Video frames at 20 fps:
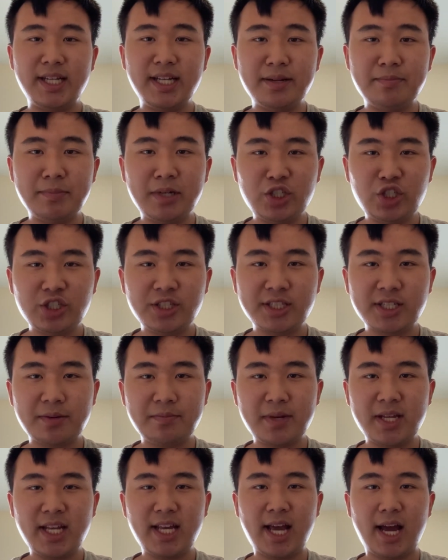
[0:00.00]
admissions
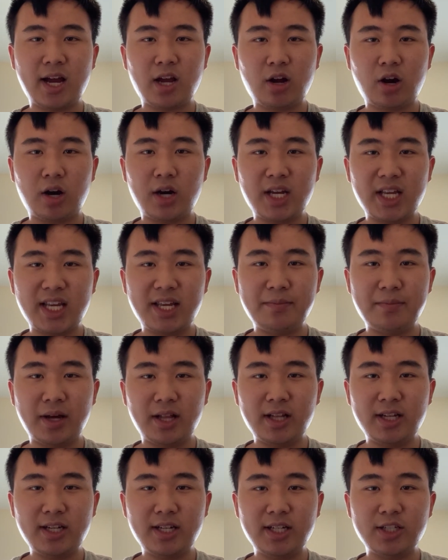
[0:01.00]
committee at Carnegie
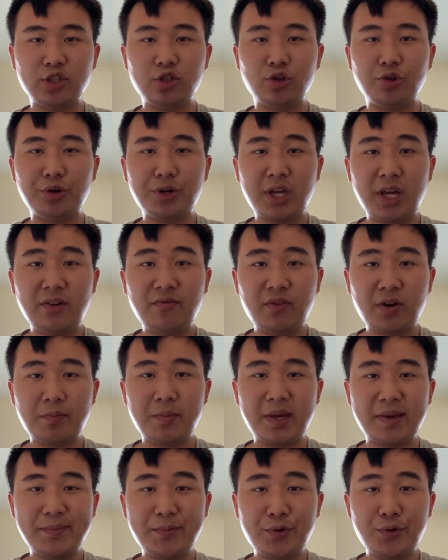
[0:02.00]
Mellon is looking for
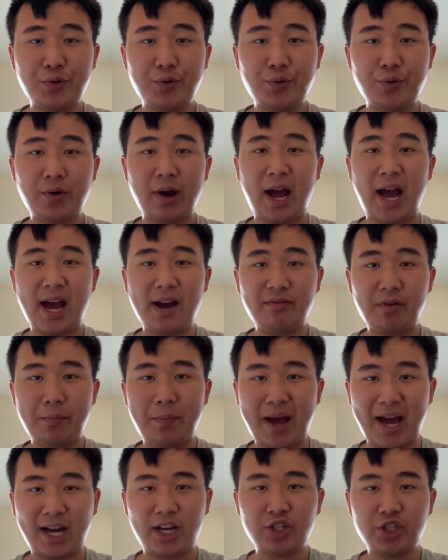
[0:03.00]
people who have a
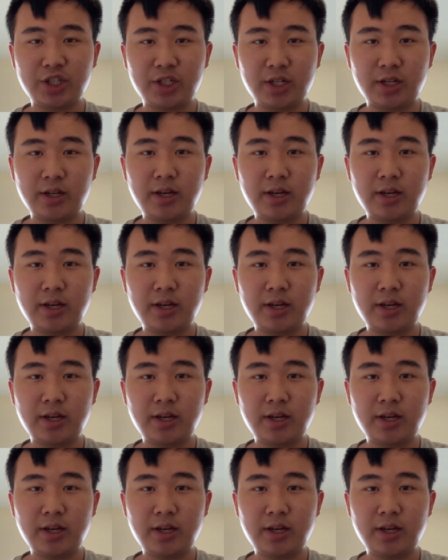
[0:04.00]
passion,